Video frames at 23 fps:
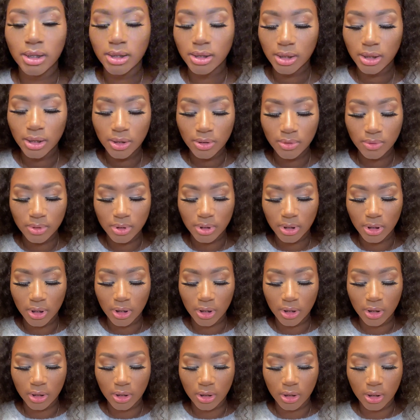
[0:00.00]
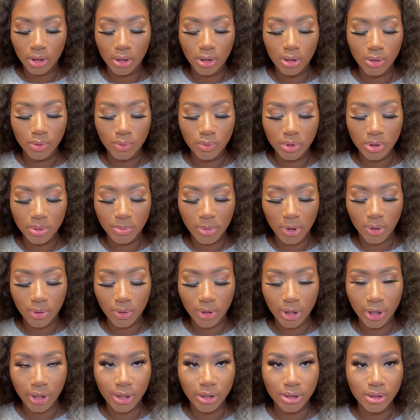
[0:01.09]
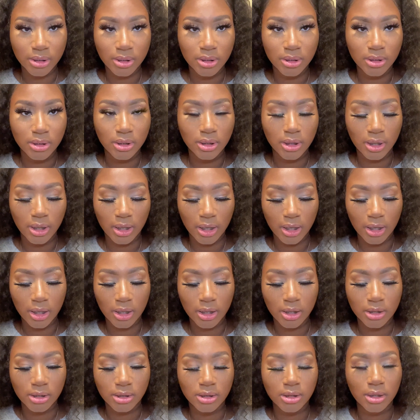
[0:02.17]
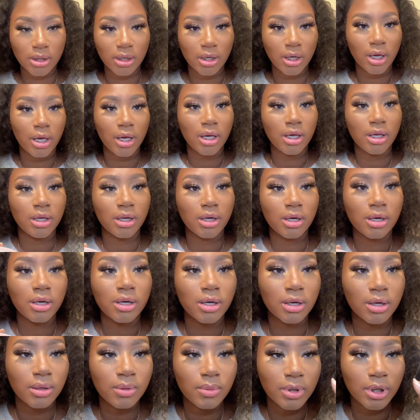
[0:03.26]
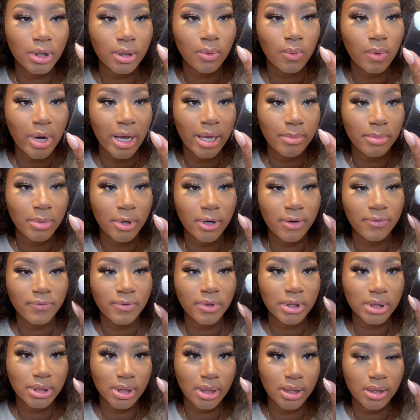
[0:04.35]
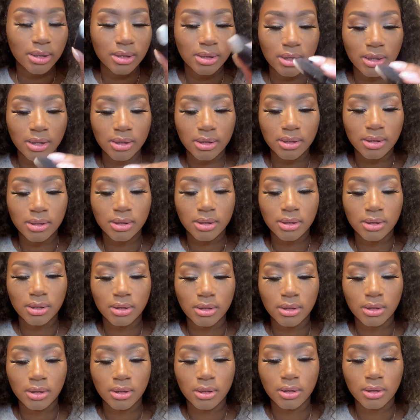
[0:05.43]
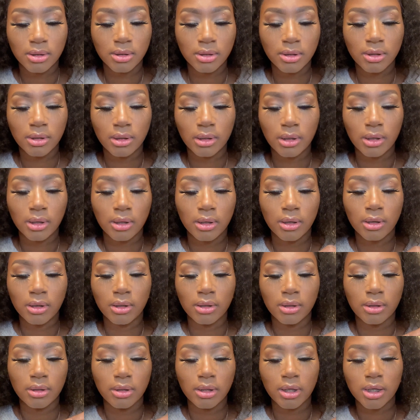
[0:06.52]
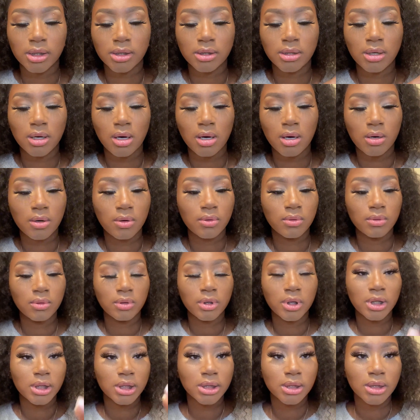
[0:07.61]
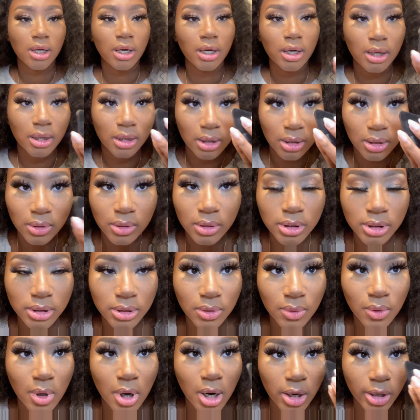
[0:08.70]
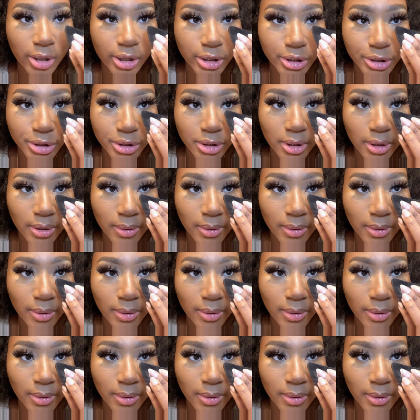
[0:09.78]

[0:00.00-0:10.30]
to using loose powders is you're gonna want to wipe off this excess. That's how it's not gonna look so harsh.